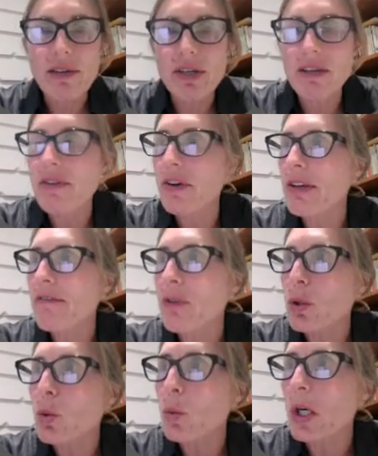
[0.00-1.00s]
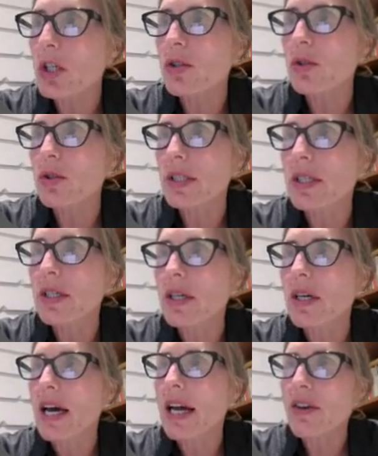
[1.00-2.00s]
in a very full world,
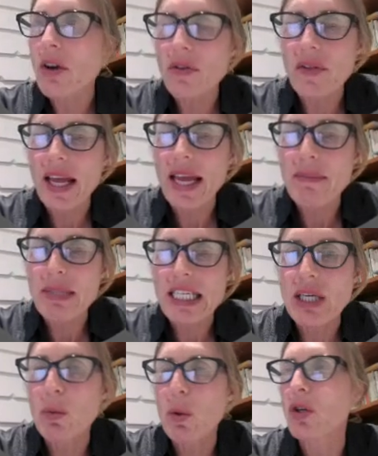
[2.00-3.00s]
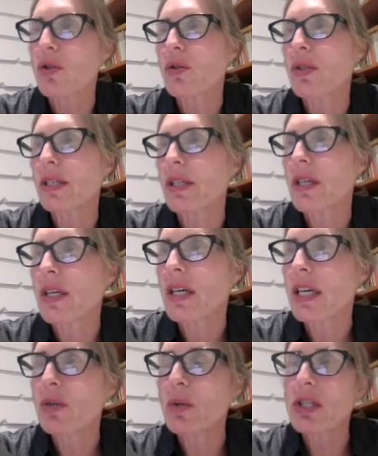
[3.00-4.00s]
and not the empty world
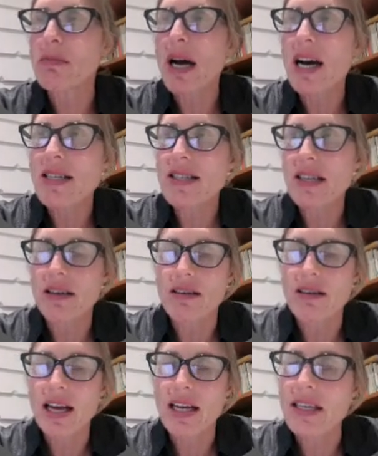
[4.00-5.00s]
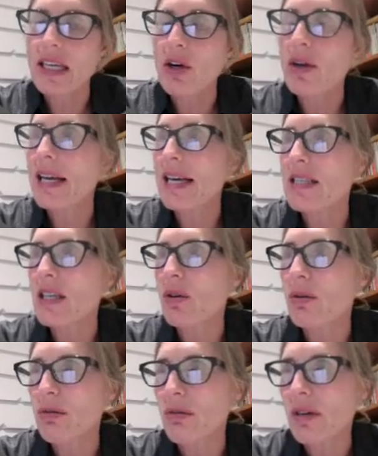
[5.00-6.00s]
in which Marxian and
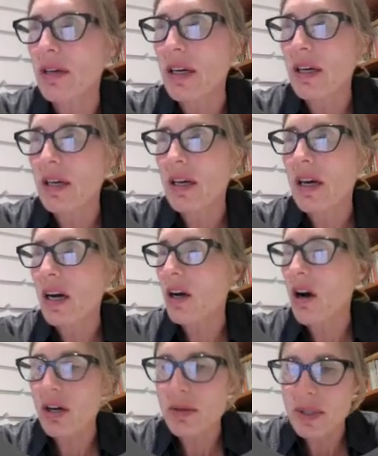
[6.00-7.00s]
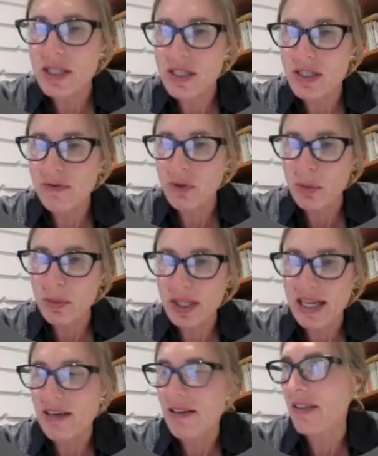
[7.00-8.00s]
neoclassical economists
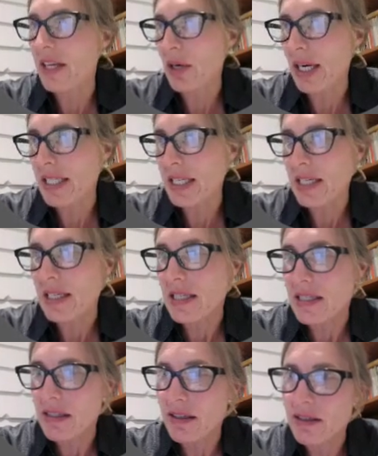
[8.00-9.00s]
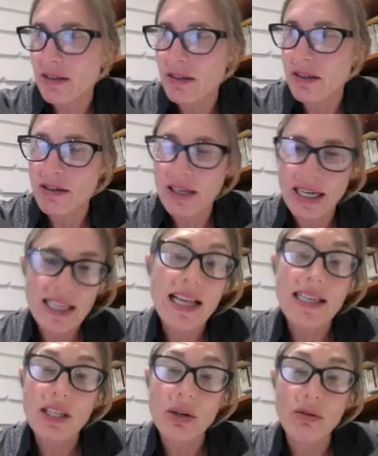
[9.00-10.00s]
formulated their ideas, and
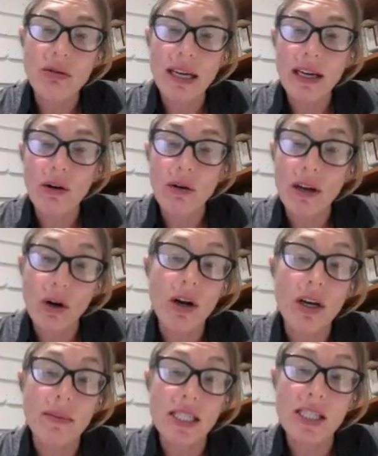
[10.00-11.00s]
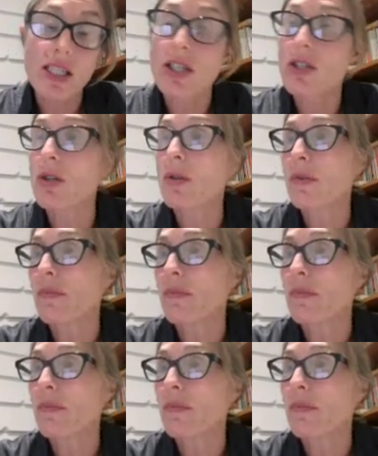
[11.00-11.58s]
classical economists too.